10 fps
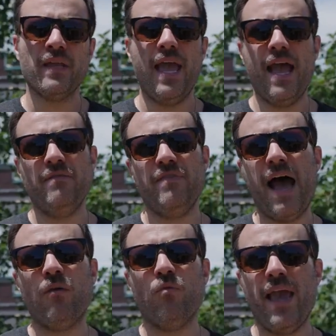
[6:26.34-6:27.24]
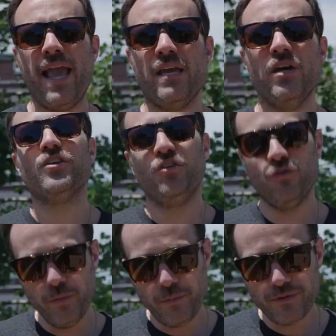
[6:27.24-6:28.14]
and that way
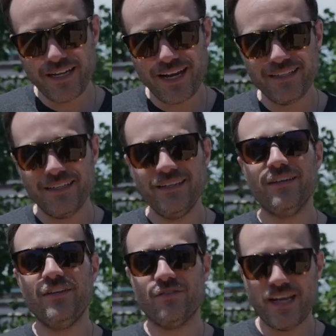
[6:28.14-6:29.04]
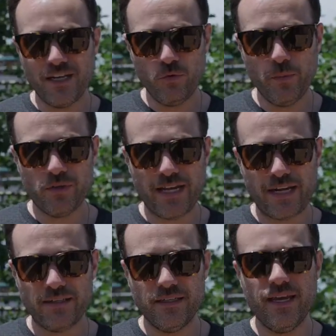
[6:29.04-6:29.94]
you'll be protected, your tenant will be
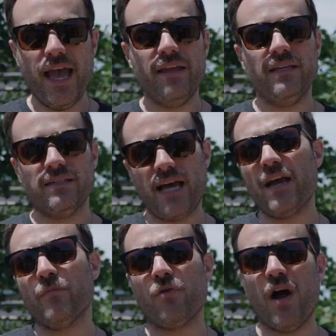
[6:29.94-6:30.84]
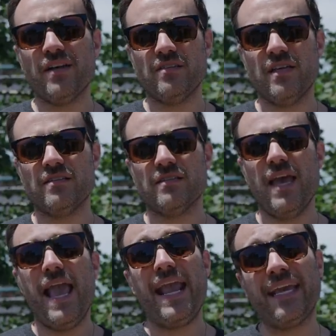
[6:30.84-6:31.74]
protected, and the entire process
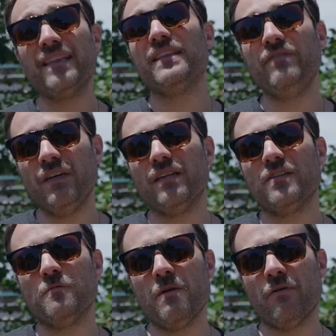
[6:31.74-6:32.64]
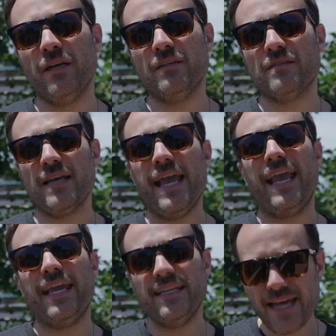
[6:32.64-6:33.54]
and living experience
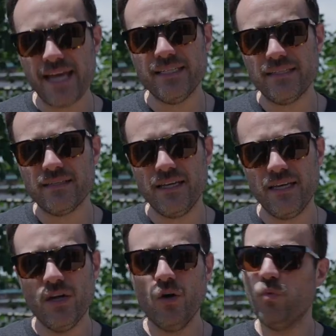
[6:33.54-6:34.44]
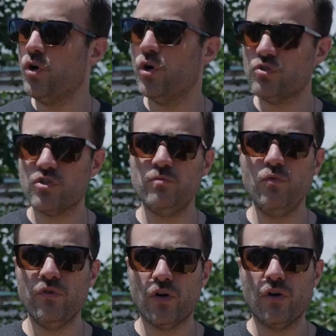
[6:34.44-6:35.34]
and tenancy will go
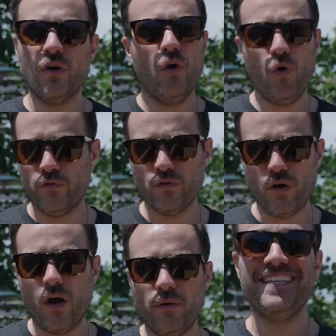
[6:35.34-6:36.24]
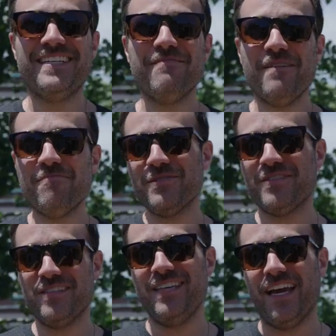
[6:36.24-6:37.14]
smoother overall. Tip number
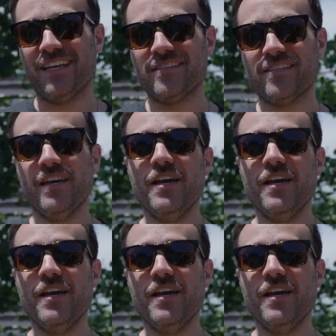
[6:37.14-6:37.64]
6,